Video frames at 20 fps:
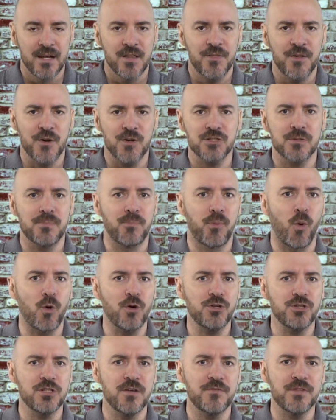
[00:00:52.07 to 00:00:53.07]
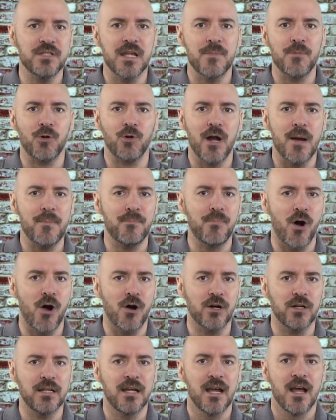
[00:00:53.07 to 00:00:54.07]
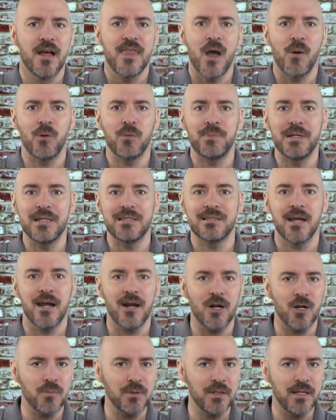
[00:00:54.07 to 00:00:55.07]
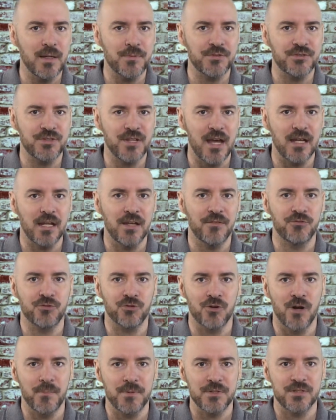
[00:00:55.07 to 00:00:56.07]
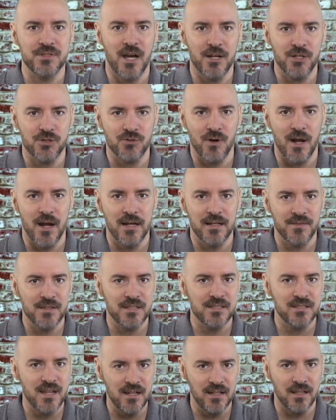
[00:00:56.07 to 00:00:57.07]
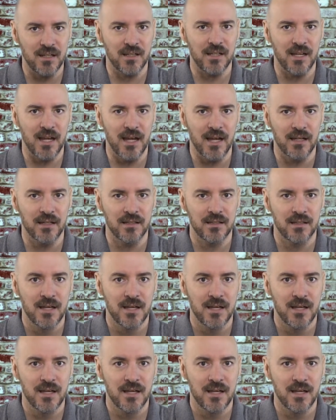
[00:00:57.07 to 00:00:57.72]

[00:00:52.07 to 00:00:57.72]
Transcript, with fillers: There is a portion of the Democrat Party that would be terribly upset if Trump is not tried in the Senate again,